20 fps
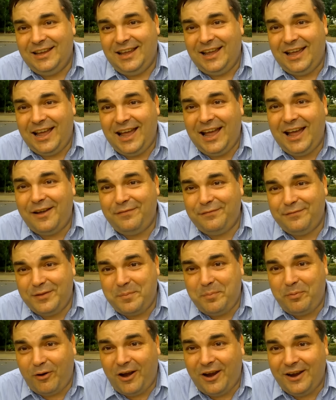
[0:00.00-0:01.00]
half the
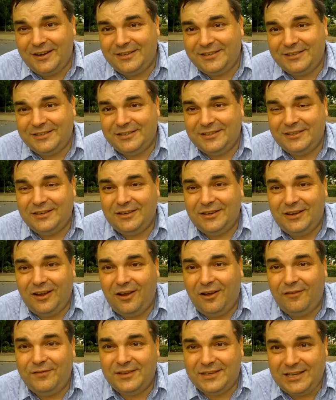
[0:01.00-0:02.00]
price
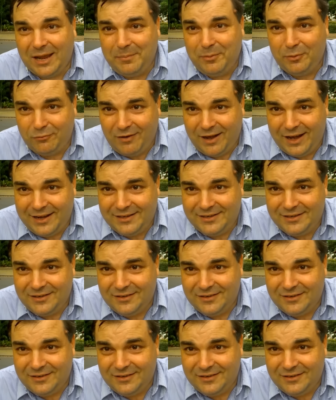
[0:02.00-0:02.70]
of the double red,